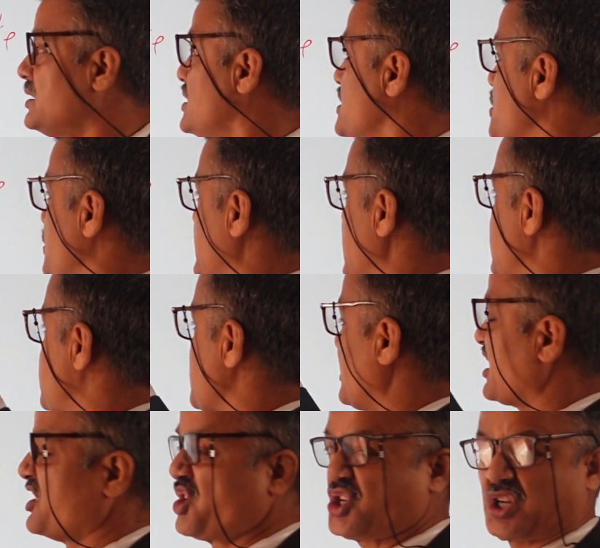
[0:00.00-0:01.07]
You can tell
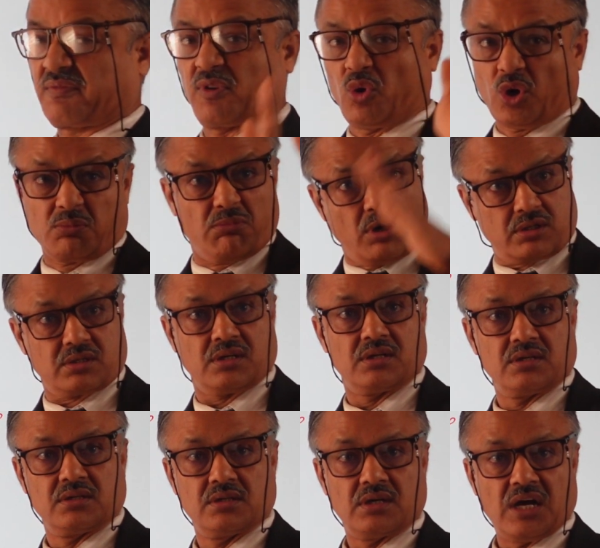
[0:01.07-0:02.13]
the gist of the whole book.
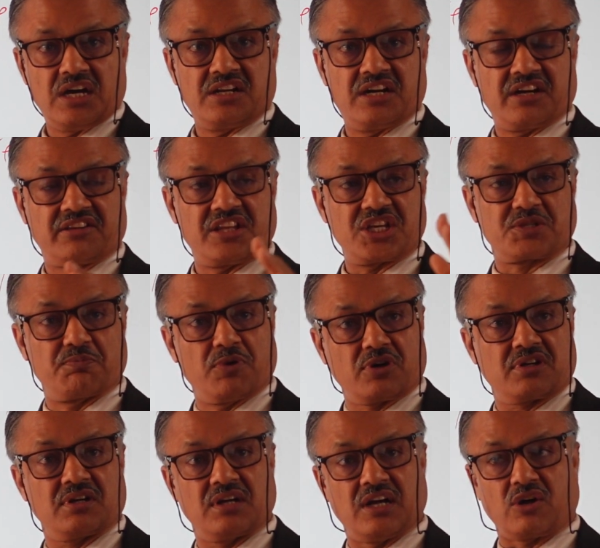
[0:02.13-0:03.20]
I read this
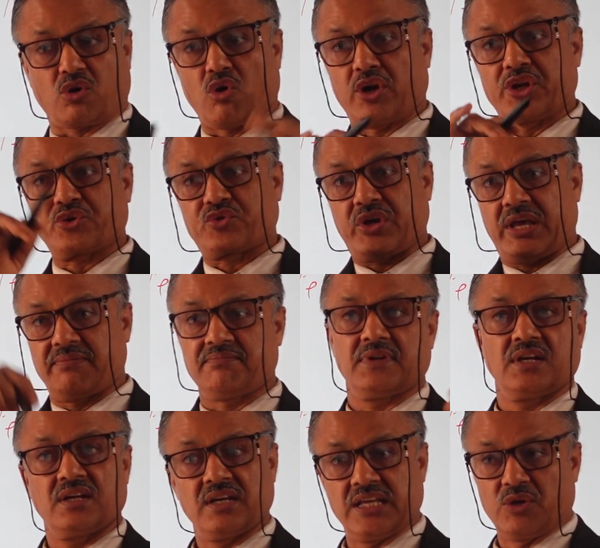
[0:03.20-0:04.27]
book according to him
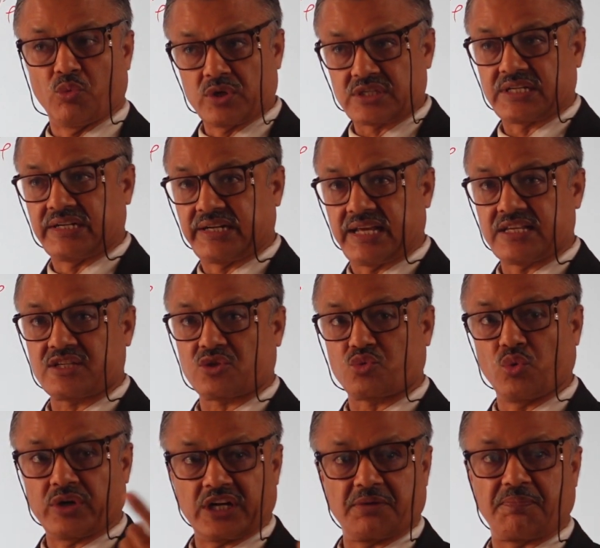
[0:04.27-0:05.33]
in 1 sentence,
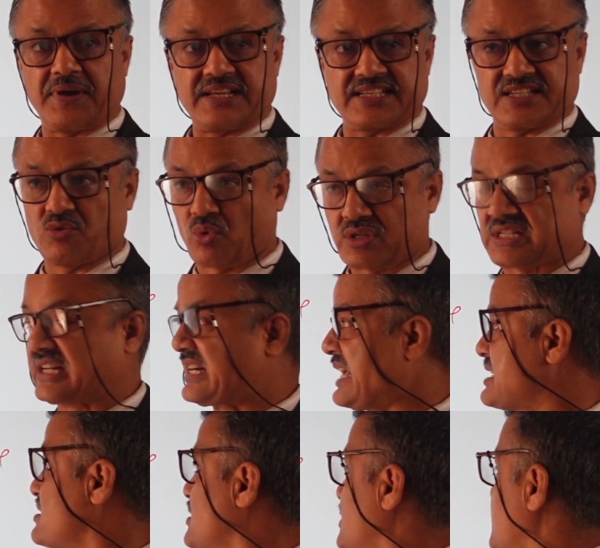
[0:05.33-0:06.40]
200 pages in 1 sentence.